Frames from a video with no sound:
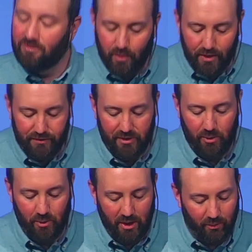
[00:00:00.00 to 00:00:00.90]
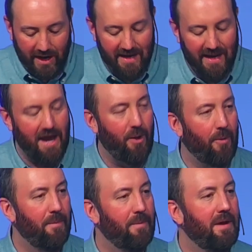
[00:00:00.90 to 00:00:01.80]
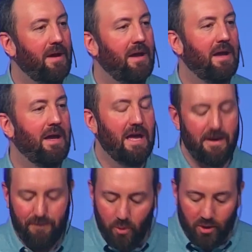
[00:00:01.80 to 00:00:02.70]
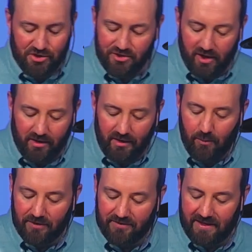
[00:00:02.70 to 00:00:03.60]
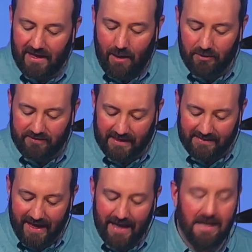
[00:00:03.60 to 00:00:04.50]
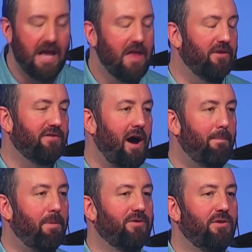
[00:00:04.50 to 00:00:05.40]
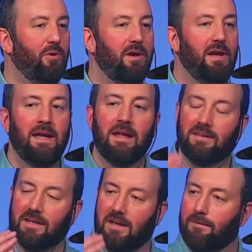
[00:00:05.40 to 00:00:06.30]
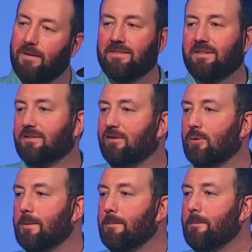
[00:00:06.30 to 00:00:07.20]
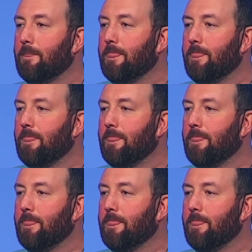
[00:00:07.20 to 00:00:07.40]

is with you right now. And if you are struggling with sin, I would say take this opportunity to confess it to Him.